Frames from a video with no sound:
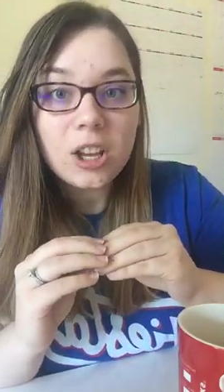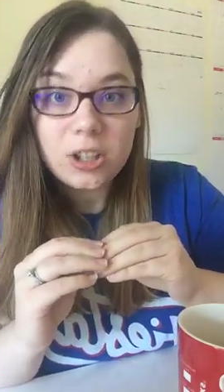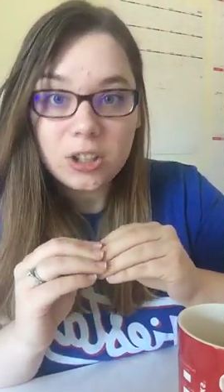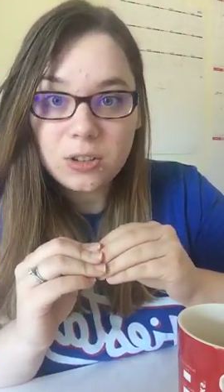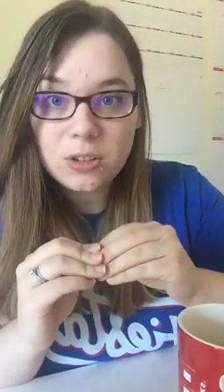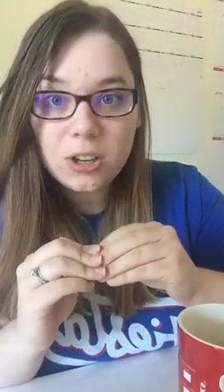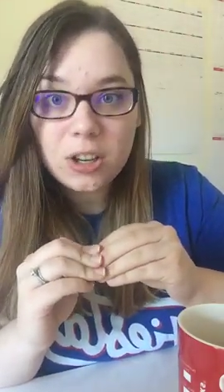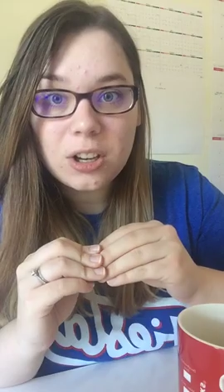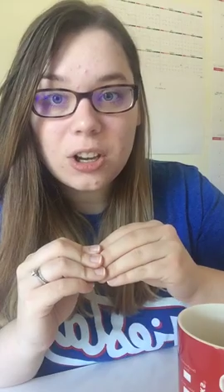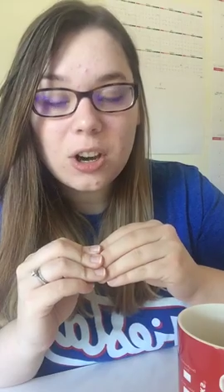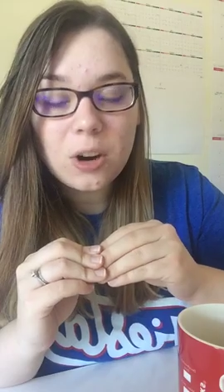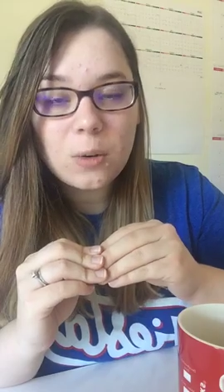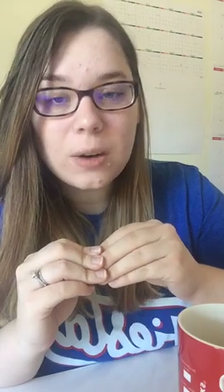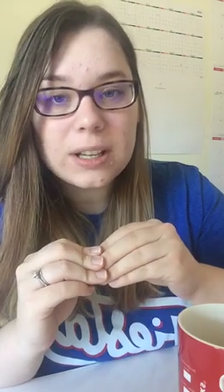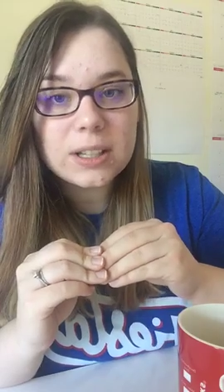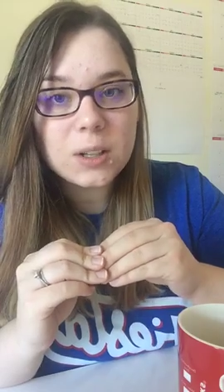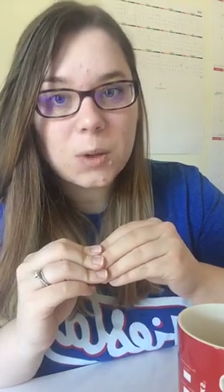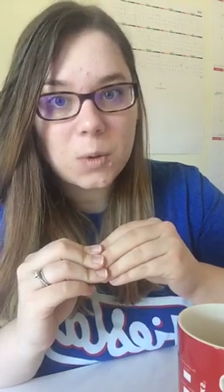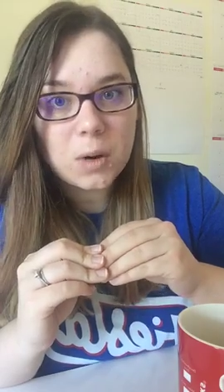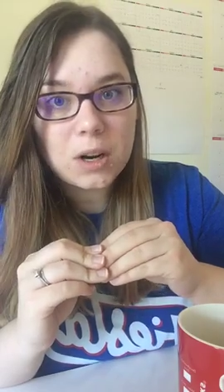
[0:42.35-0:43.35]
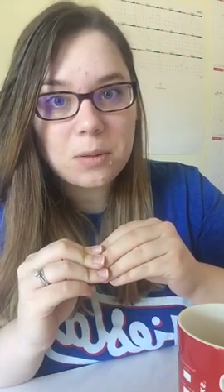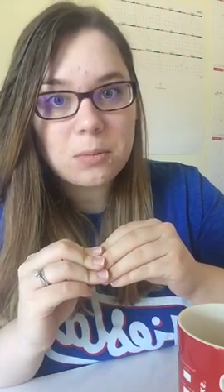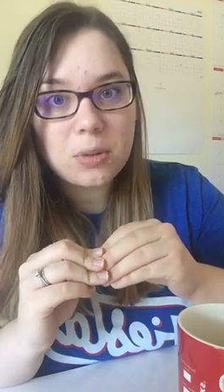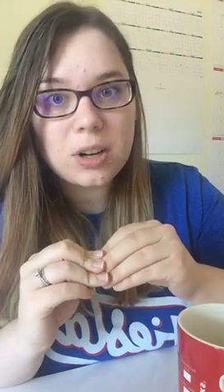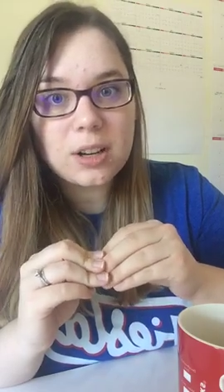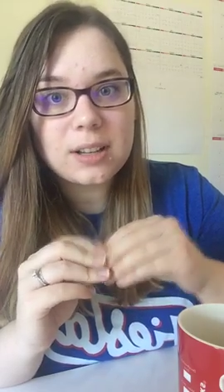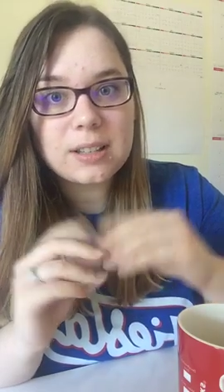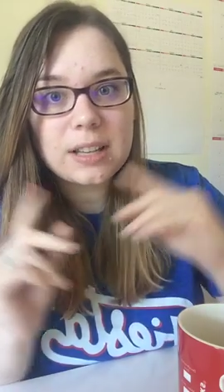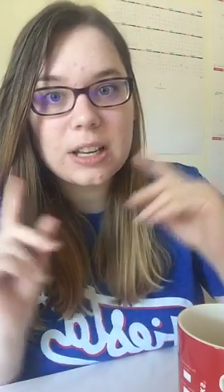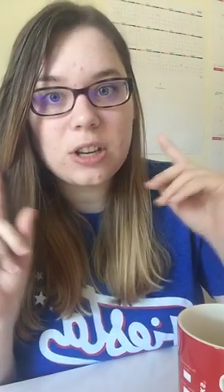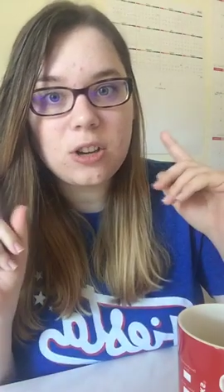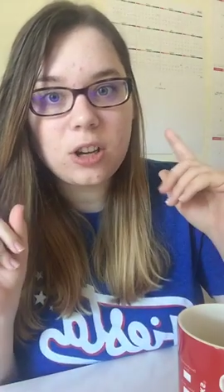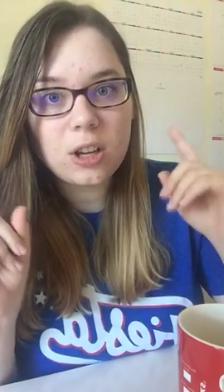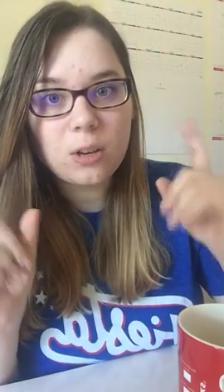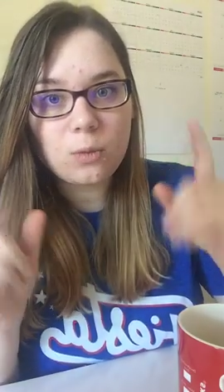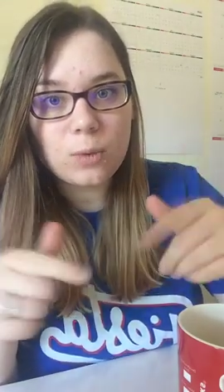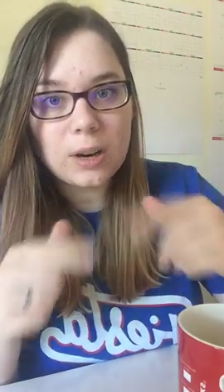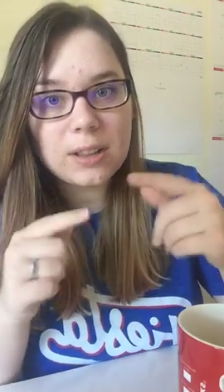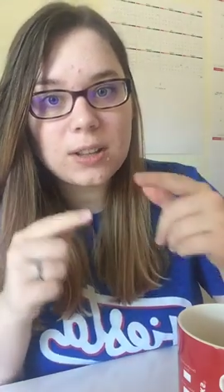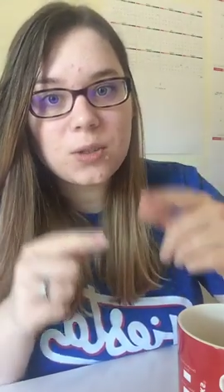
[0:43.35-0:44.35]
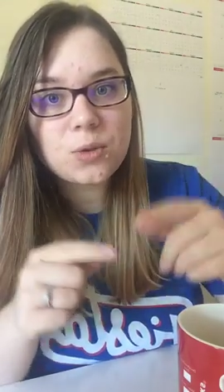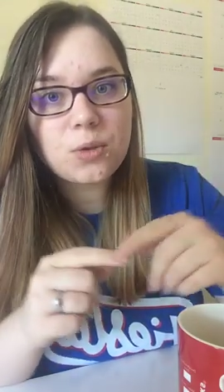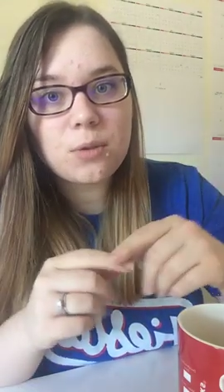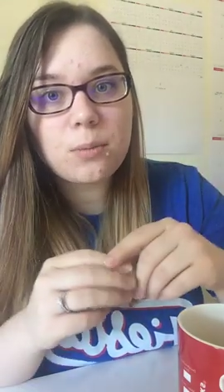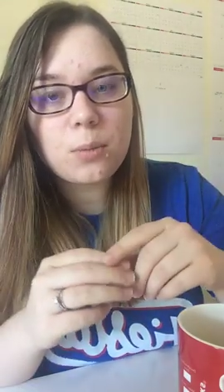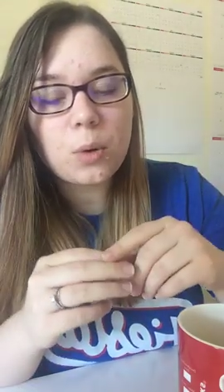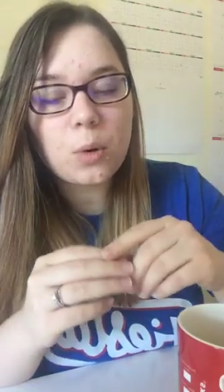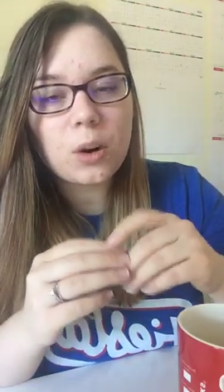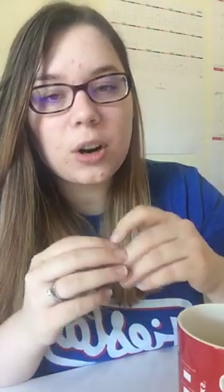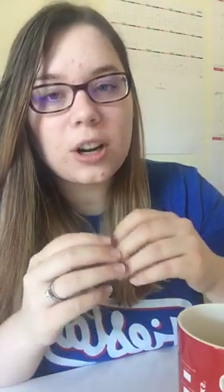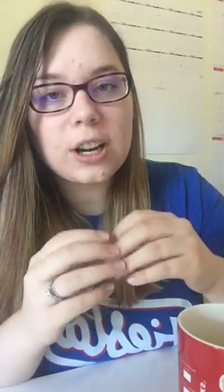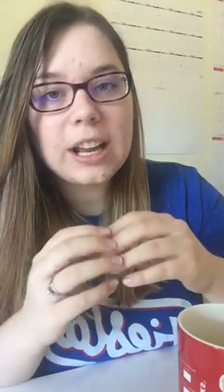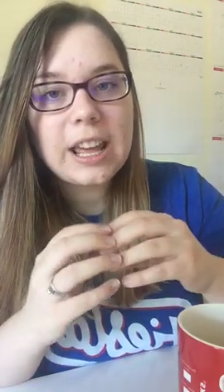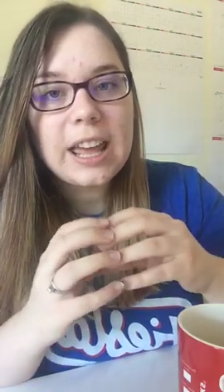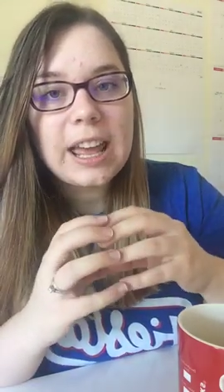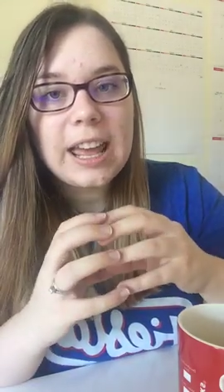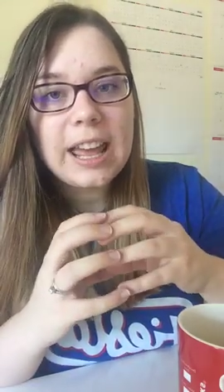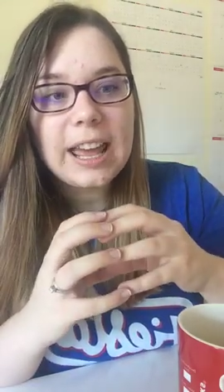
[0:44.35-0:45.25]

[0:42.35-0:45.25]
you can go into QuickBooks and you can run this report